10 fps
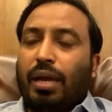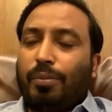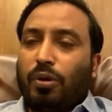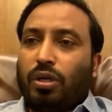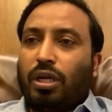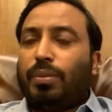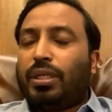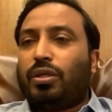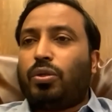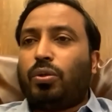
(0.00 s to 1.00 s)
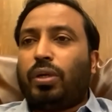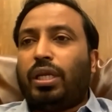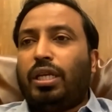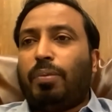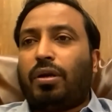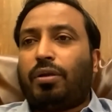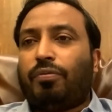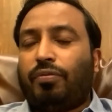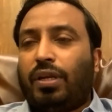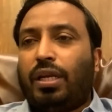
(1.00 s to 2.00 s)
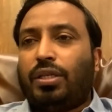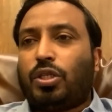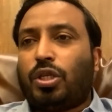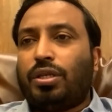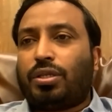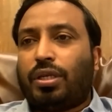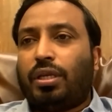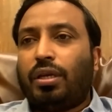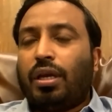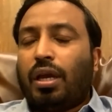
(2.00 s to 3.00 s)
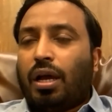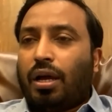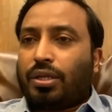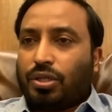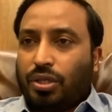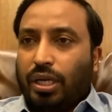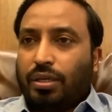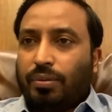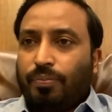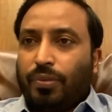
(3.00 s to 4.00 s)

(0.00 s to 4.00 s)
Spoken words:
I'm not limited to any part of a village, district, or state.